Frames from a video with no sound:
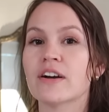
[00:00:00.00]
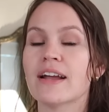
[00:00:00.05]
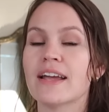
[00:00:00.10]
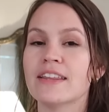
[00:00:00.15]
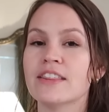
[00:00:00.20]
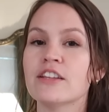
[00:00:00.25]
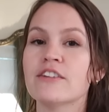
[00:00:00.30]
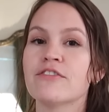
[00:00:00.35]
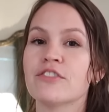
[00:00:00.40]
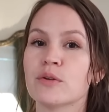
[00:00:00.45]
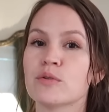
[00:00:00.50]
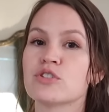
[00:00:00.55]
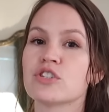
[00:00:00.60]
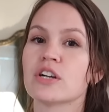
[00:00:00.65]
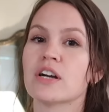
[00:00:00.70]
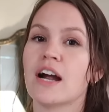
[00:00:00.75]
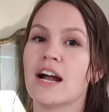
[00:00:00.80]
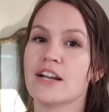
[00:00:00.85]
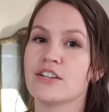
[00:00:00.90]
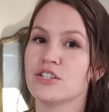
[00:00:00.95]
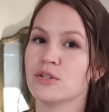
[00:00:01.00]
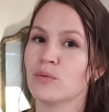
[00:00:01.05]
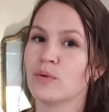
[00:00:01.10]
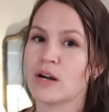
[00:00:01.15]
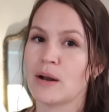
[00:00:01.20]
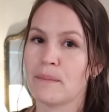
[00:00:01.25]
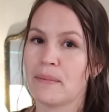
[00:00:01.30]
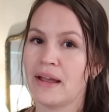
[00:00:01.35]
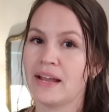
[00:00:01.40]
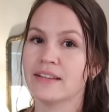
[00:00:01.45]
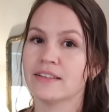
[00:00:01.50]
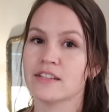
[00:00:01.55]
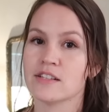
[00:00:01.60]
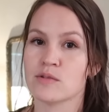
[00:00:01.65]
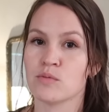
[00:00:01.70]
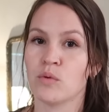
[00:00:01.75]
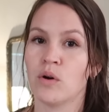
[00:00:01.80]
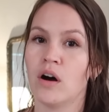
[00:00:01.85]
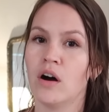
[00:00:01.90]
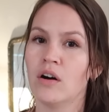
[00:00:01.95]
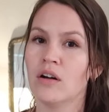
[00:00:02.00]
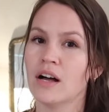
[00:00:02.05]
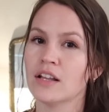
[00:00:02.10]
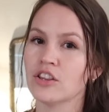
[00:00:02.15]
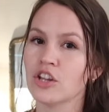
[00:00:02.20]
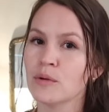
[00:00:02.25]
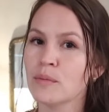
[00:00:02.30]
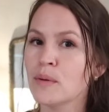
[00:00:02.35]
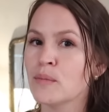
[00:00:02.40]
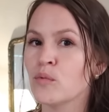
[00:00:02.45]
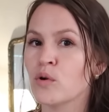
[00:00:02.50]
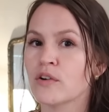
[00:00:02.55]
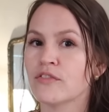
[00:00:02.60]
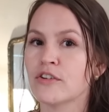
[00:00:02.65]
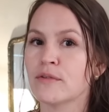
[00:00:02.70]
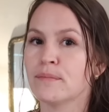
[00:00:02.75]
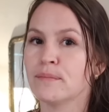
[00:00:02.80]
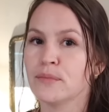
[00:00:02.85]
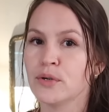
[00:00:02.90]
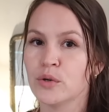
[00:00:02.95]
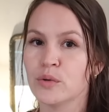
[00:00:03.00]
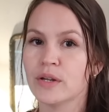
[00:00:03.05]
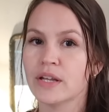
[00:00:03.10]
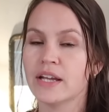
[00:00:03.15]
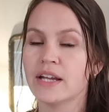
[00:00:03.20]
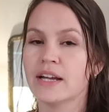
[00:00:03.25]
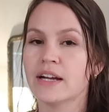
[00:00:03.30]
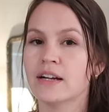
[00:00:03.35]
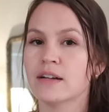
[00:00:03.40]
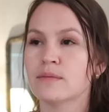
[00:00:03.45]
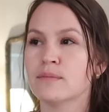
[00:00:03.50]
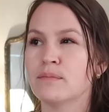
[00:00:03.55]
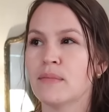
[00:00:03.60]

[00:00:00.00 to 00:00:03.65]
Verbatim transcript: in the future, I do want to paint this wall a little bit more of a moody,